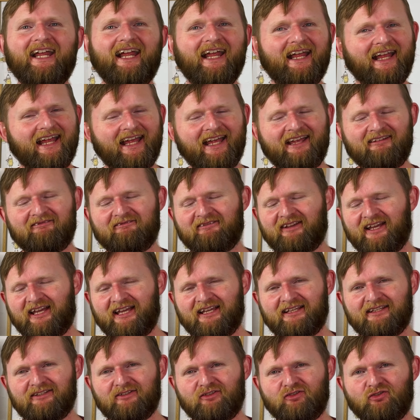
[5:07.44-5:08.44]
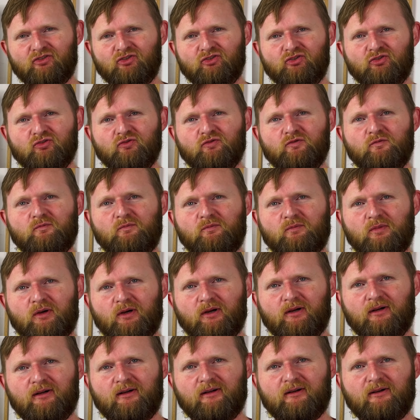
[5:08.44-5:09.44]
Have a super
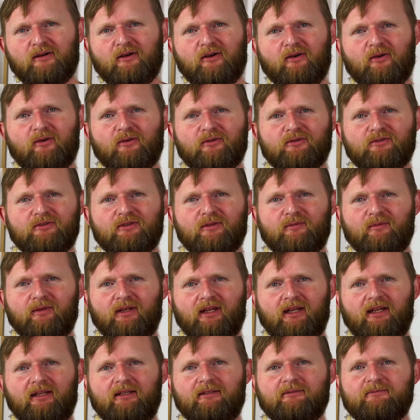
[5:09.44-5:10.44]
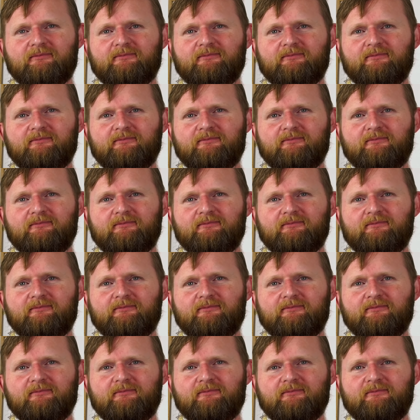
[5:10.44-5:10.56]
awesome day.